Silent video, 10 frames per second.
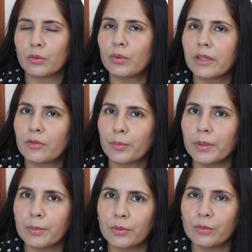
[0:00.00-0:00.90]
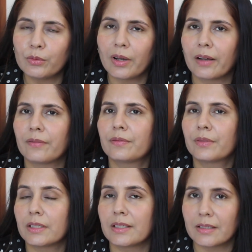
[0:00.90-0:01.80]
only for people who have
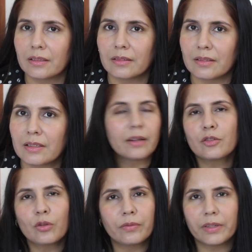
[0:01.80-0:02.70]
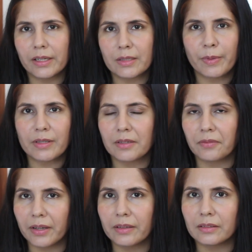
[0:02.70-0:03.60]
concerns and it's not very expensive
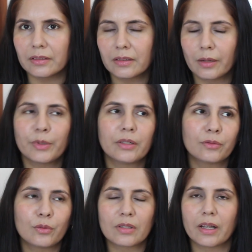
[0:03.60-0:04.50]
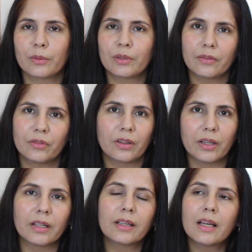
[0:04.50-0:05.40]
either. I mean, of course, like with
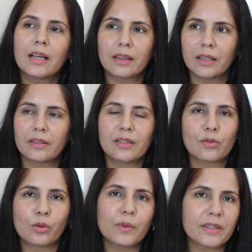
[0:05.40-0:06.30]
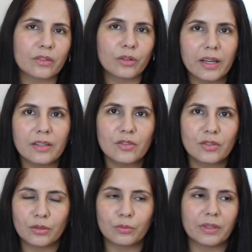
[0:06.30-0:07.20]
everything, there is always a
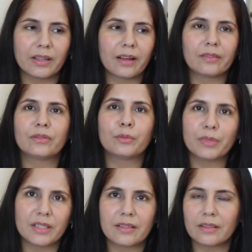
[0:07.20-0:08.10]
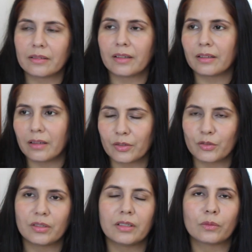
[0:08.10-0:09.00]
range. You will have the mid-tier and the
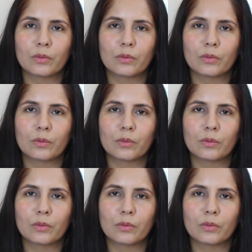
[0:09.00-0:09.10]
luxury and